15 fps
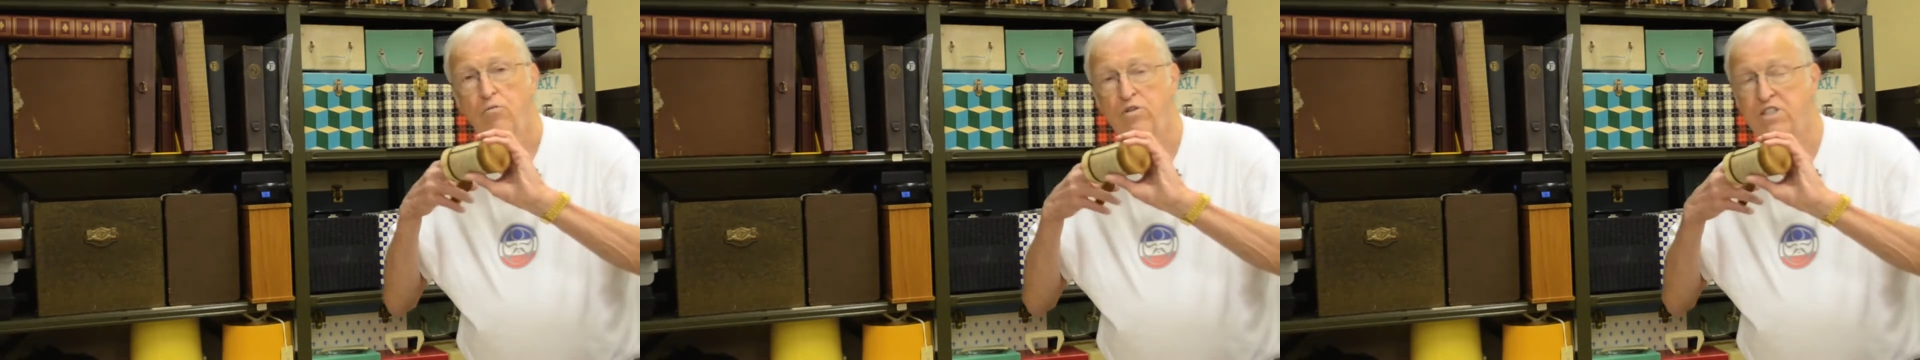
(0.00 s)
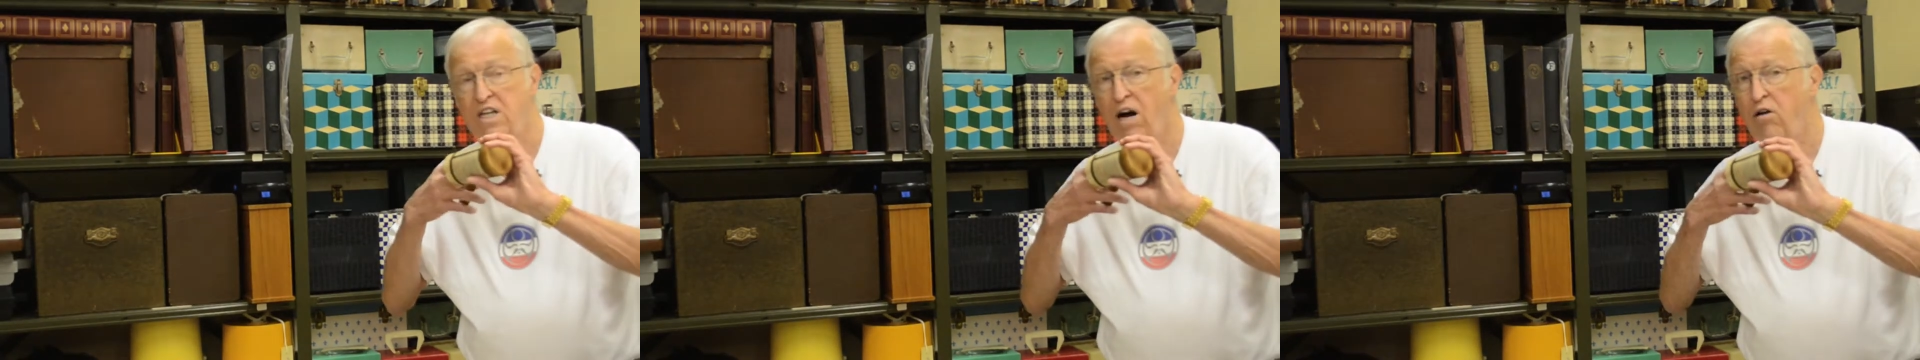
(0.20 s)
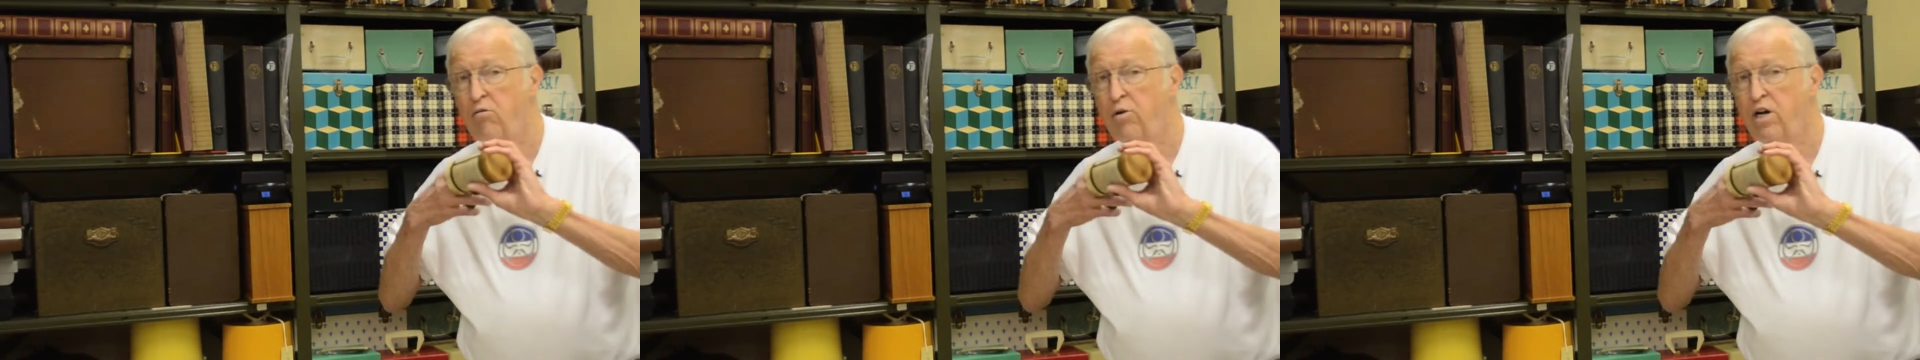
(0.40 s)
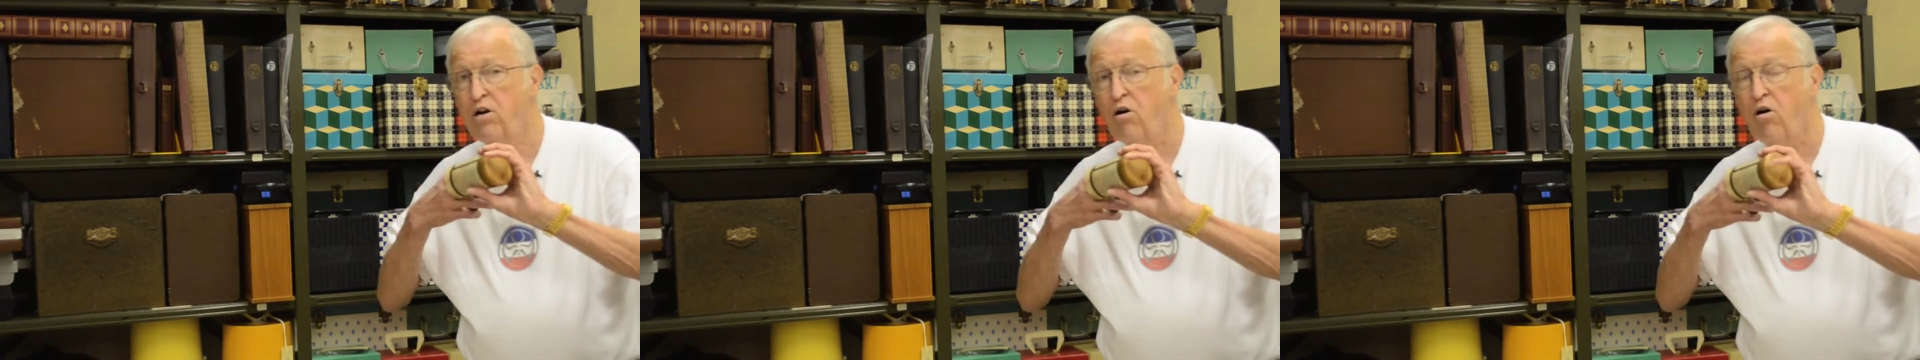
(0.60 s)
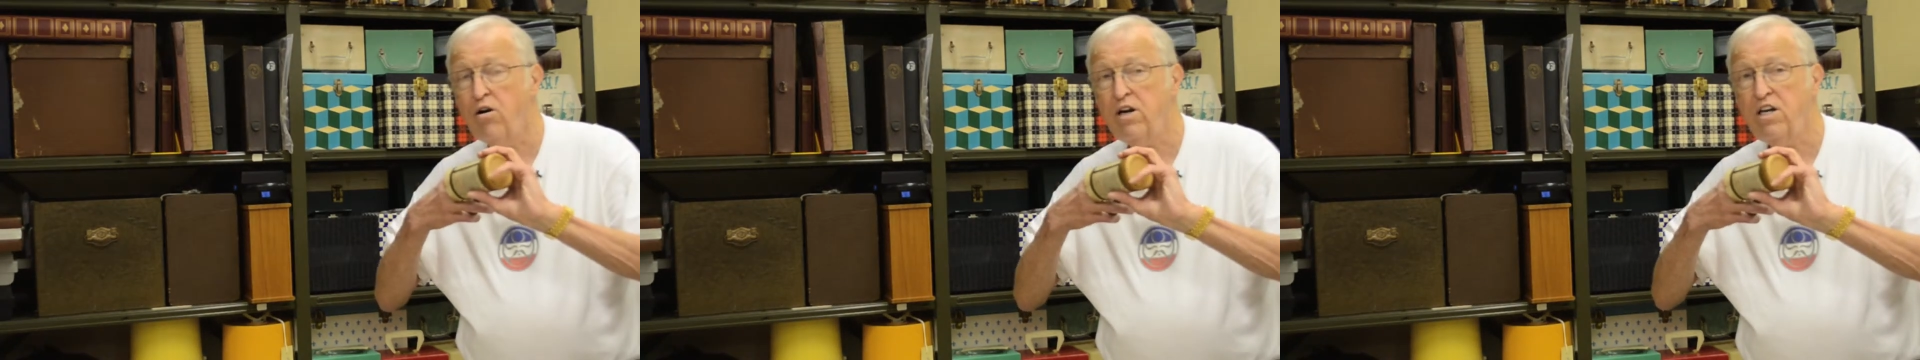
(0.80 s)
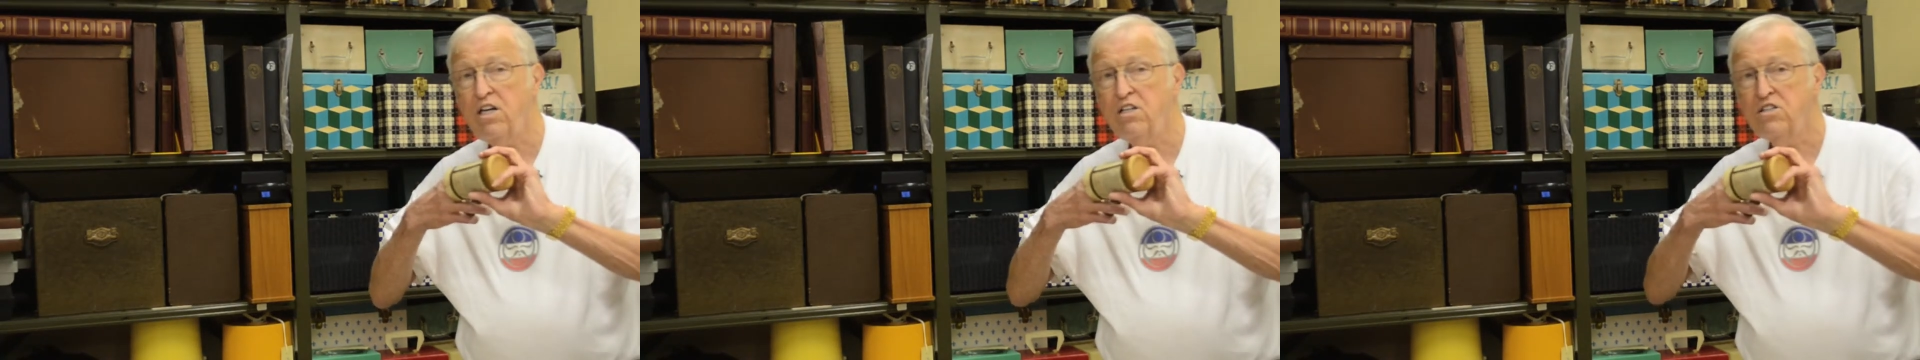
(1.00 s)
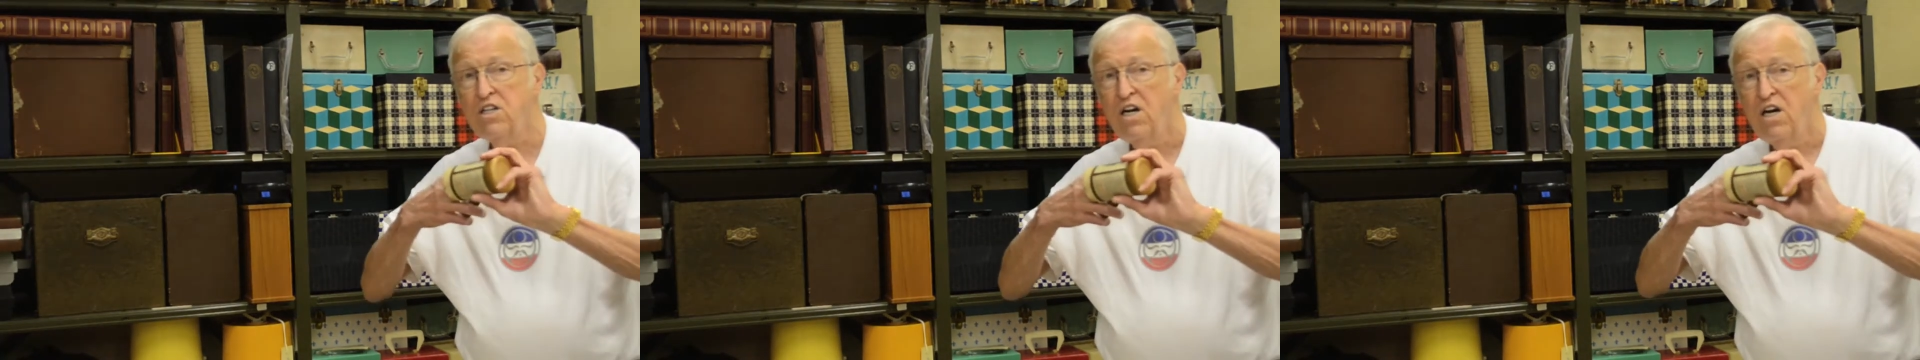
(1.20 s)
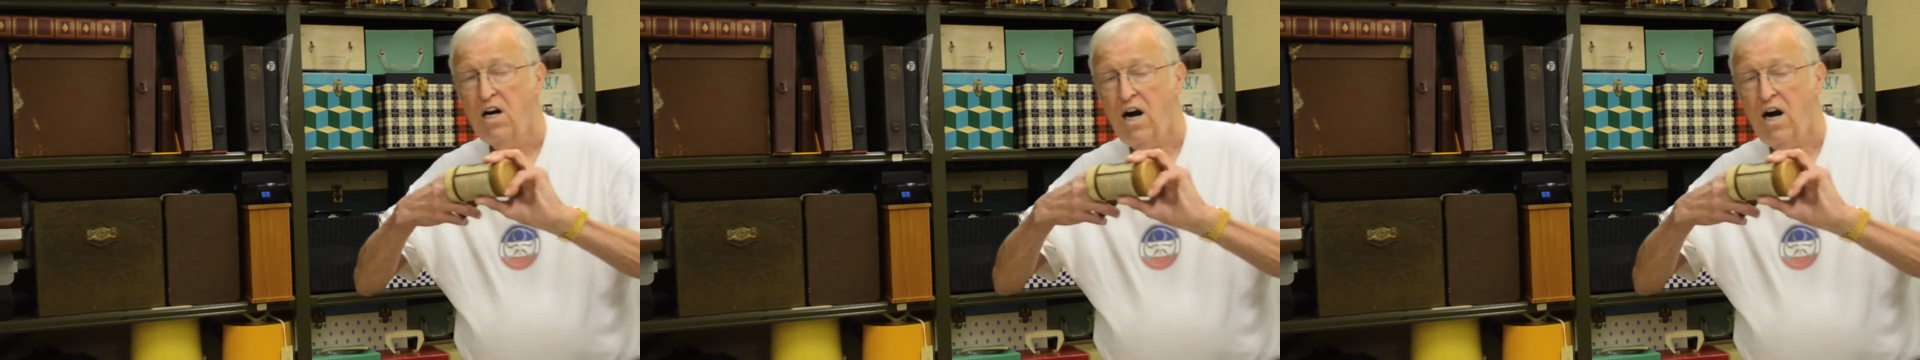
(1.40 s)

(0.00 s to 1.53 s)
sound recordings